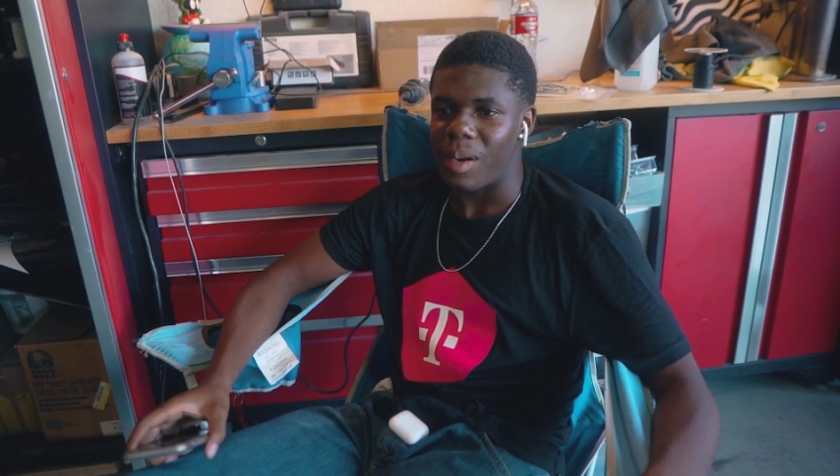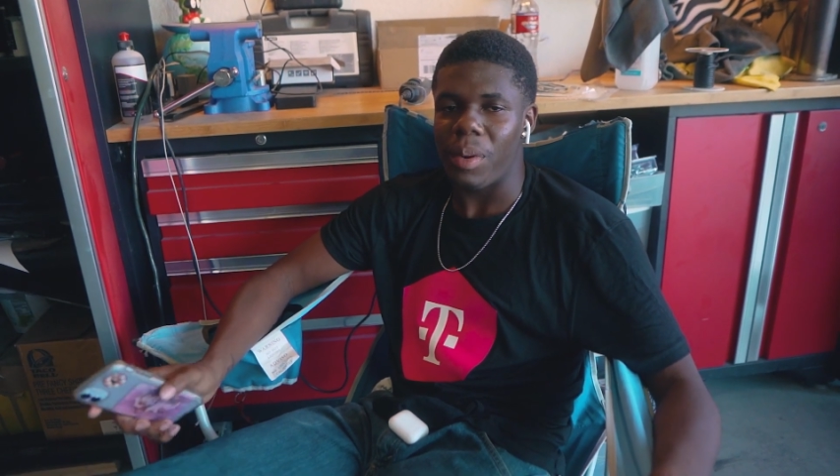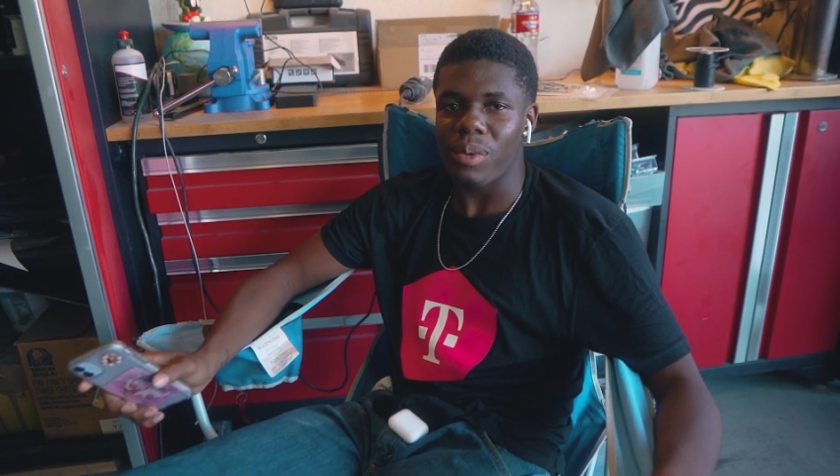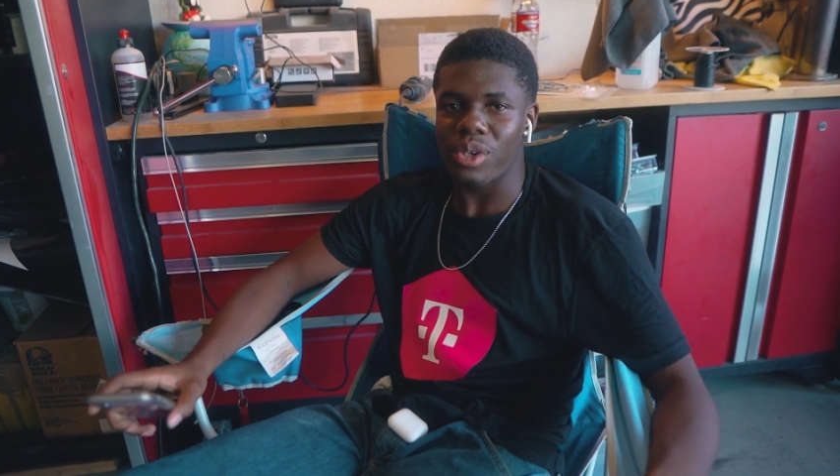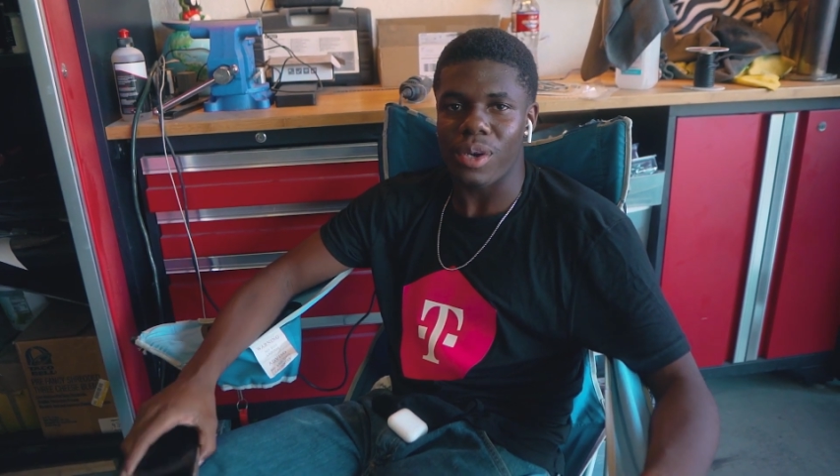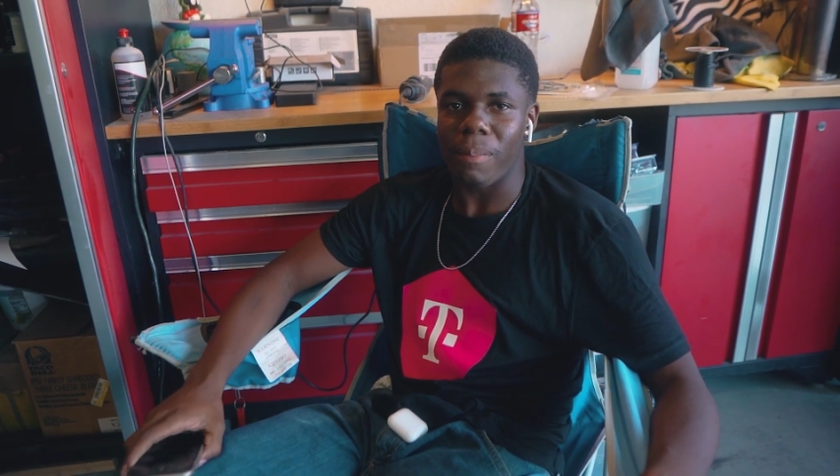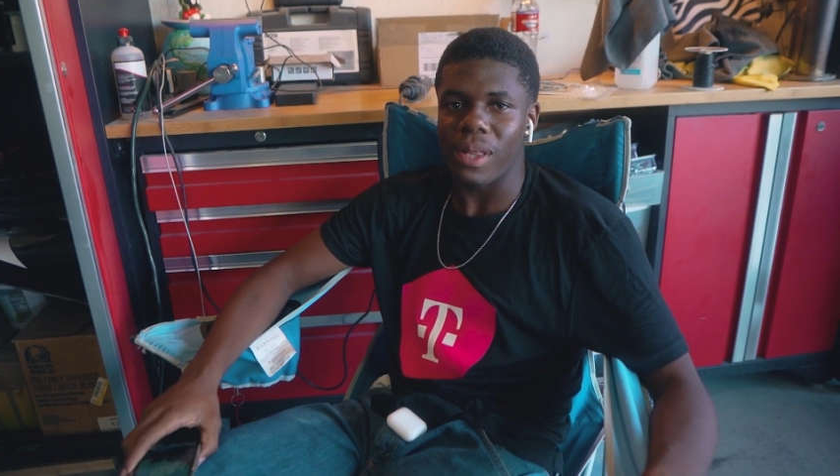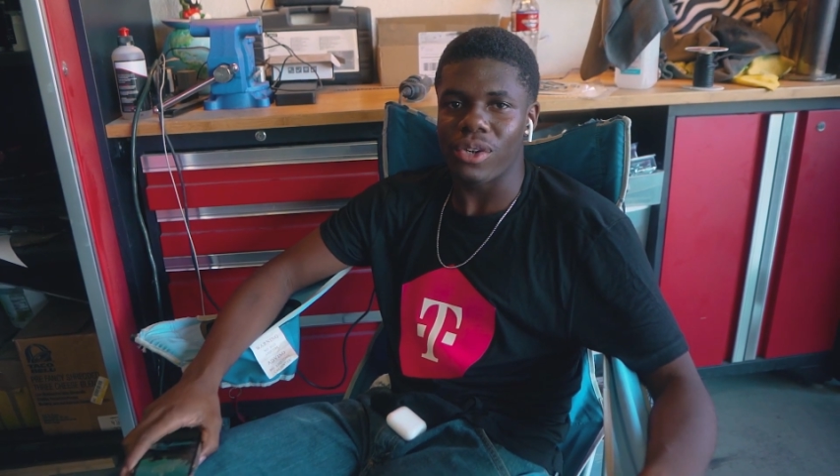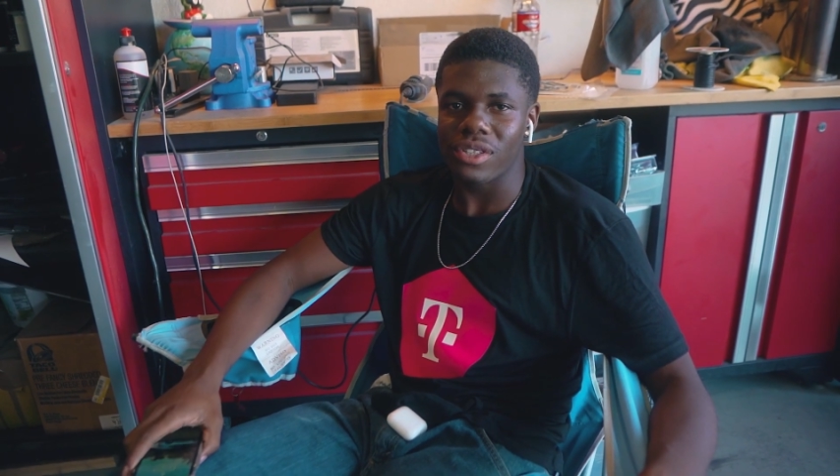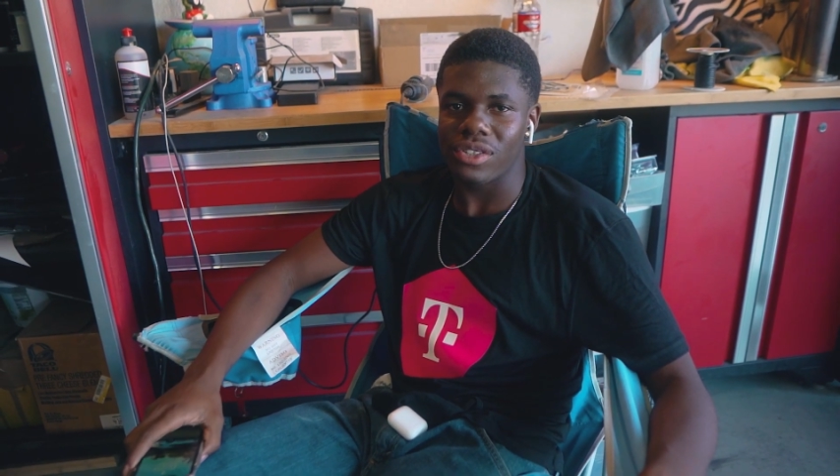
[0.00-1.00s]
probably gonna
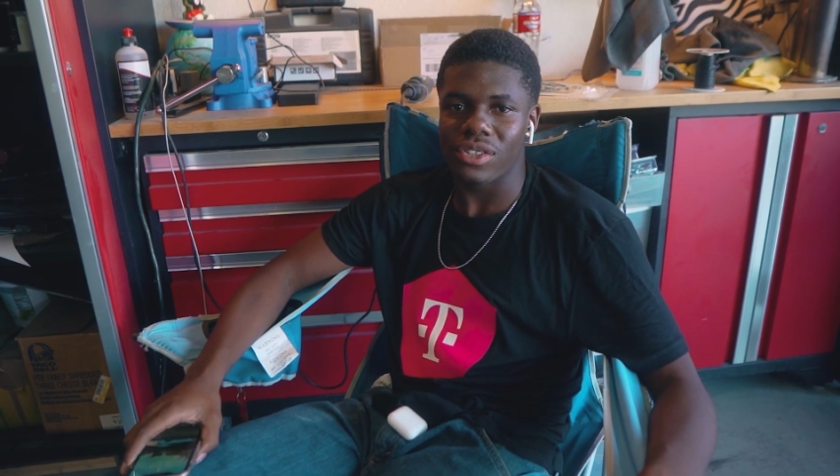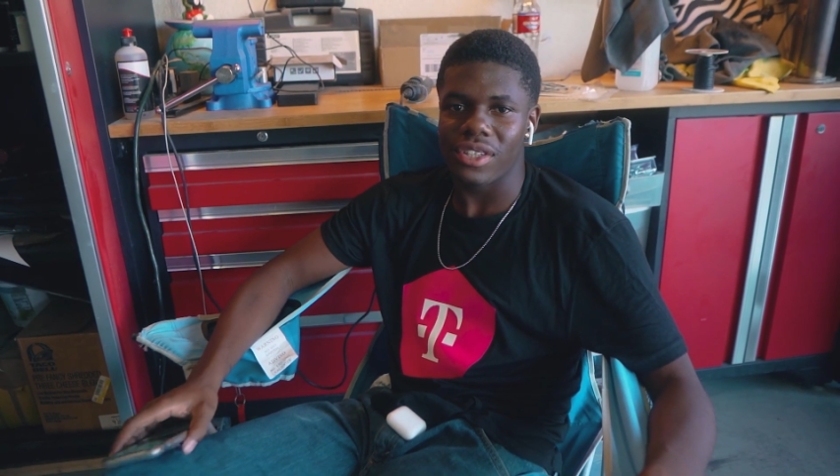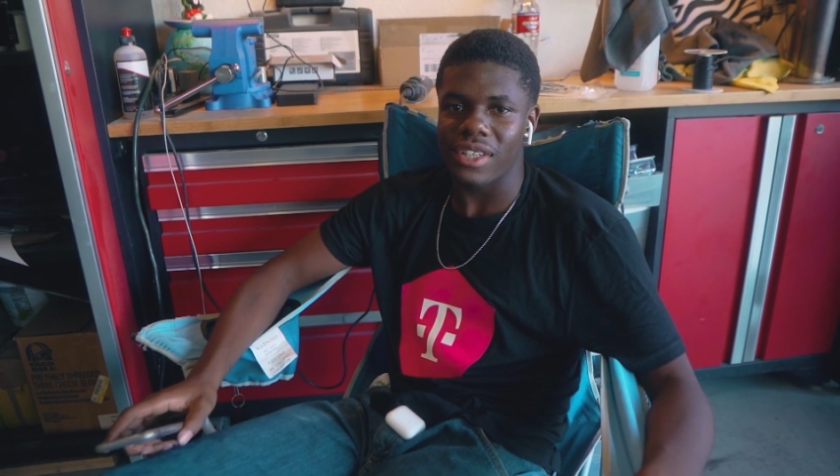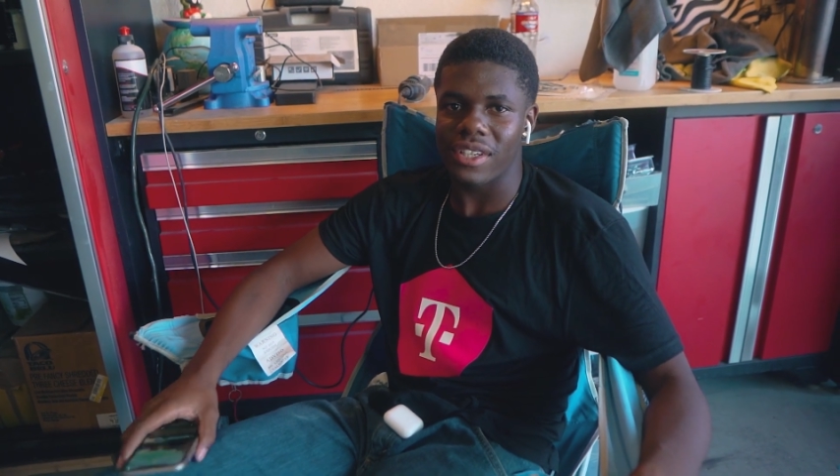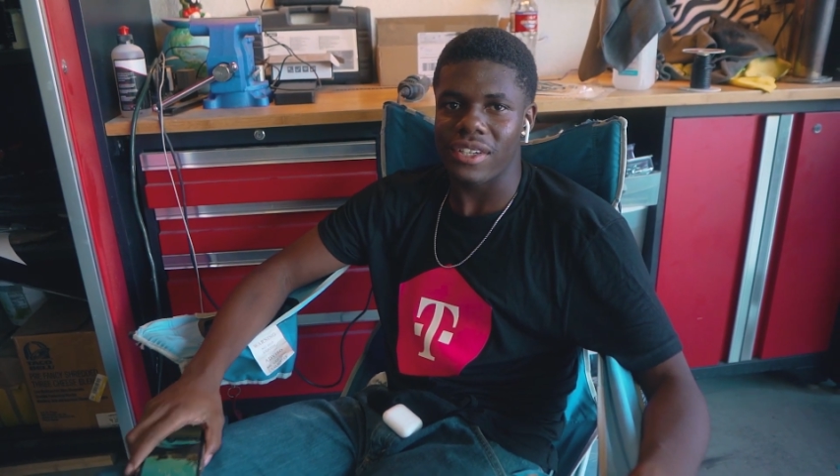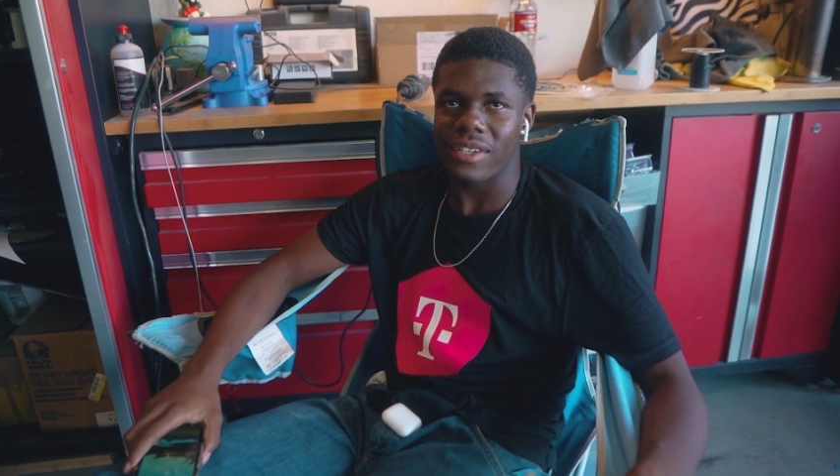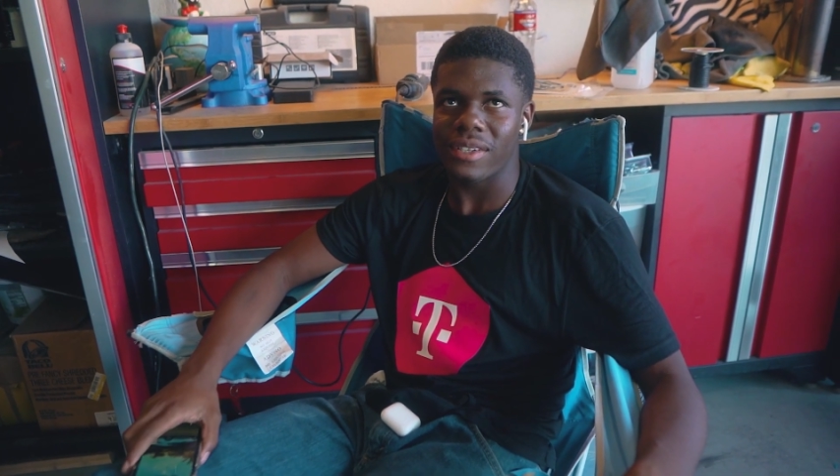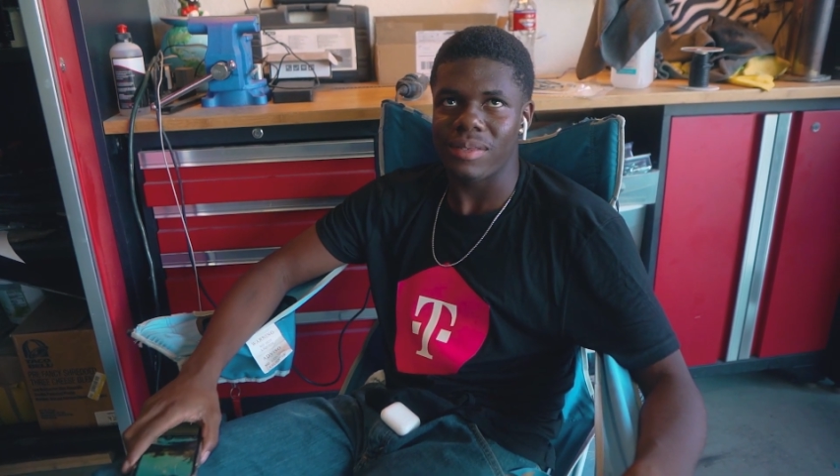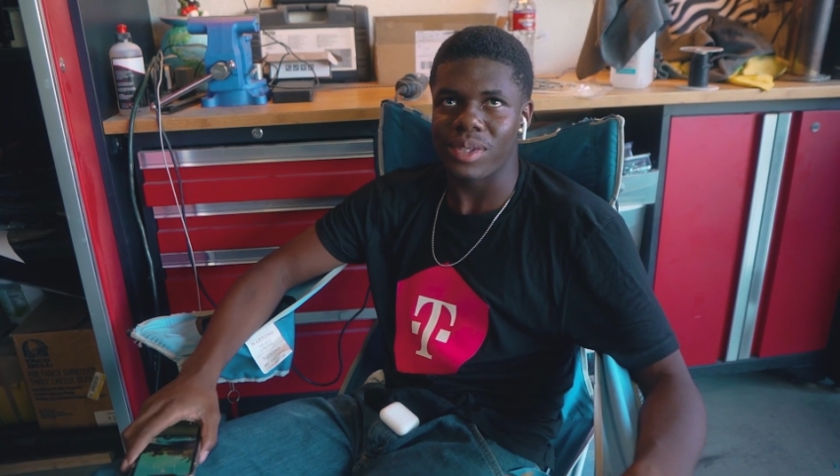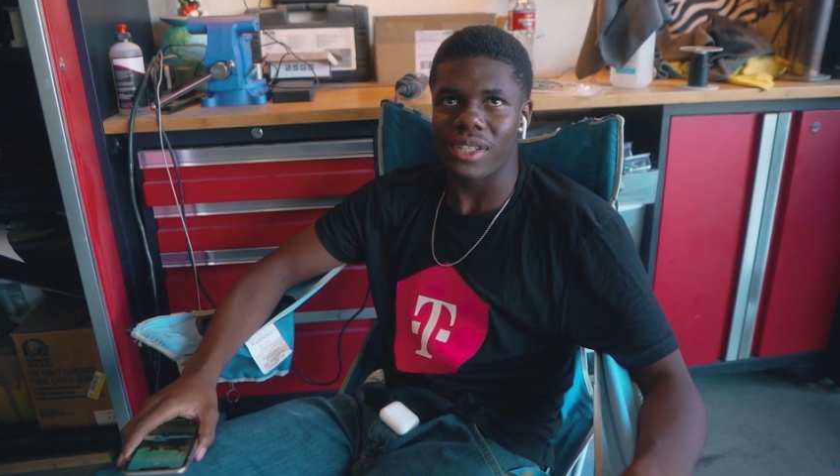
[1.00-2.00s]
blow it sooner or later,
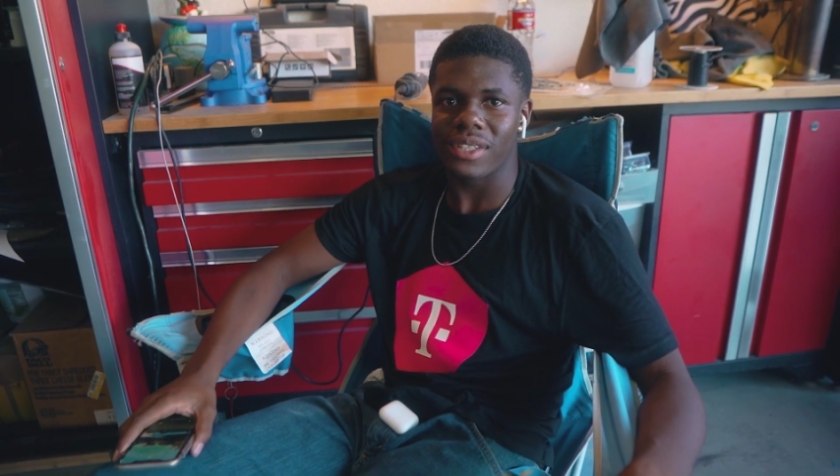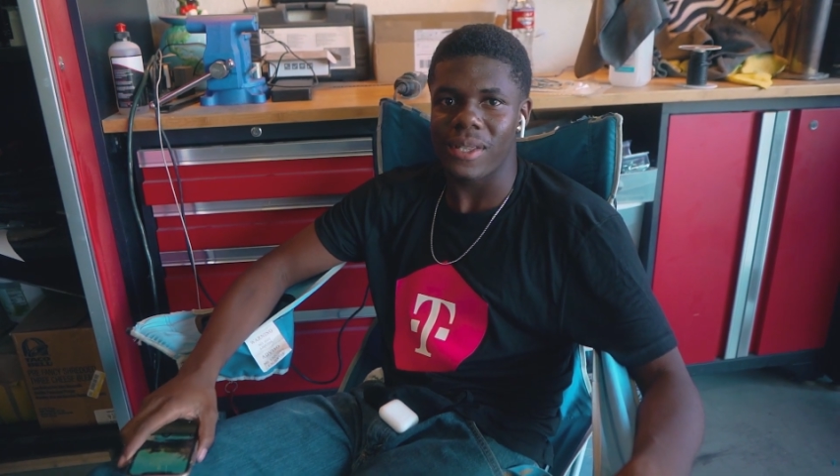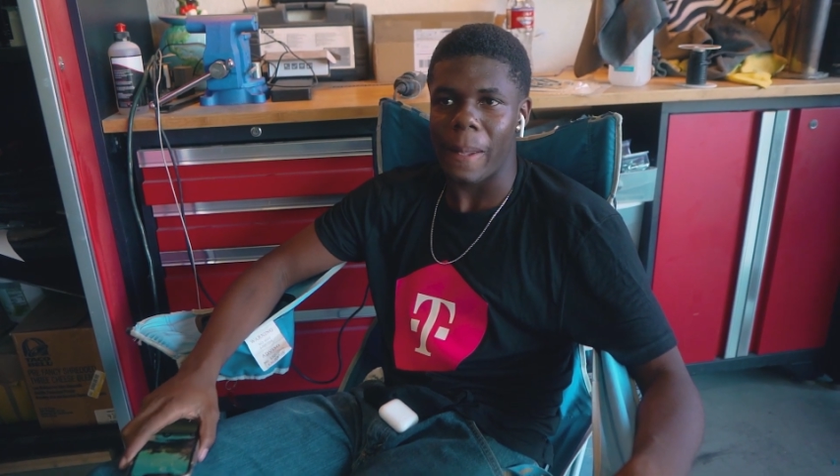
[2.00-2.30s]
but